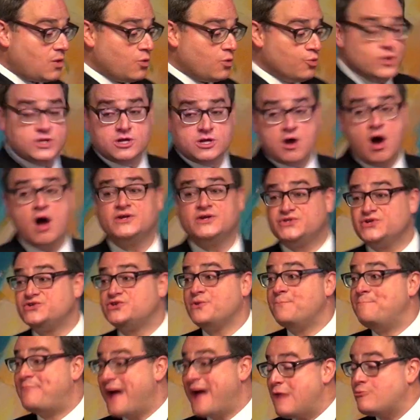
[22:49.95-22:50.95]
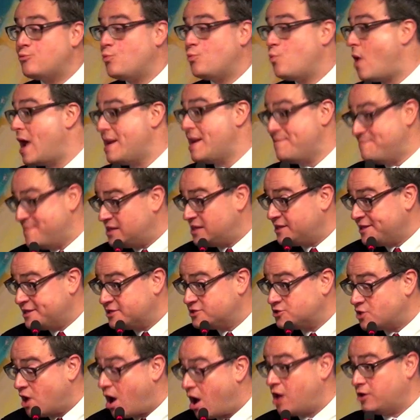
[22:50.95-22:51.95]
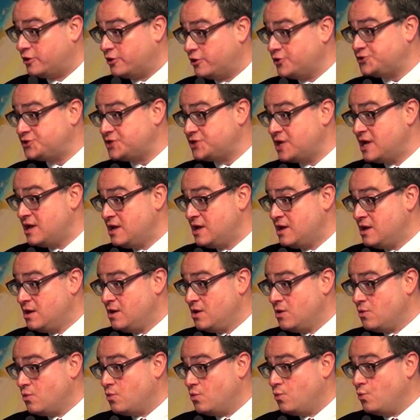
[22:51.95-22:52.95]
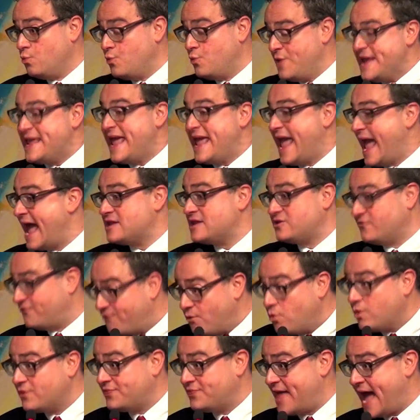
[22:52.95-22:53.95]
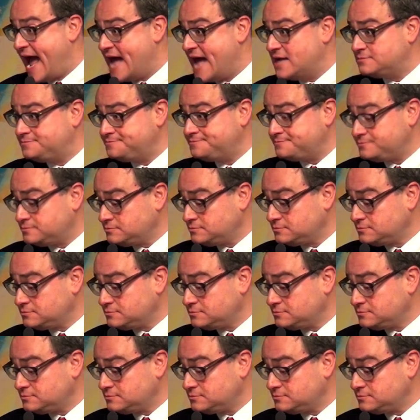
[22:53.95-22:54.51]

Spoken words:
would cost us about $1 million. We can't afford that.